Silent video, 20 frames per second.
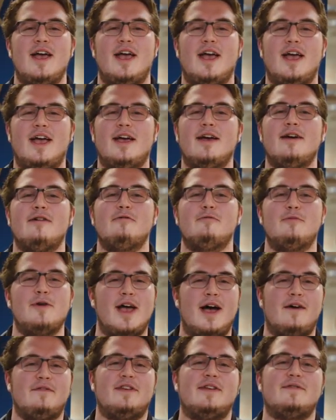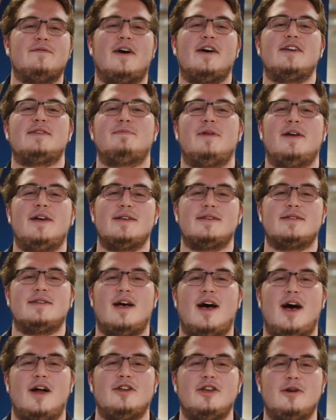Here, we have the advice place,
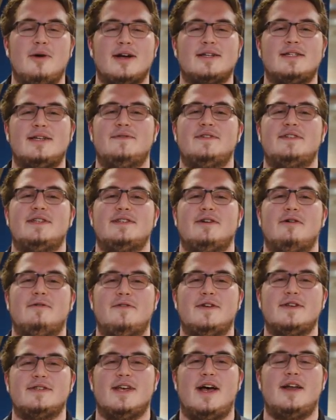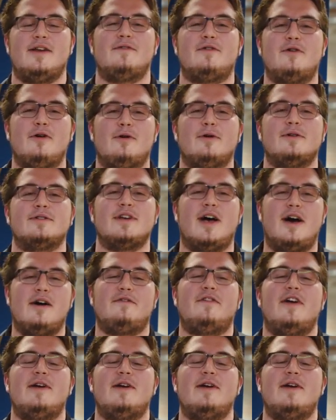our new activities office, and of course, our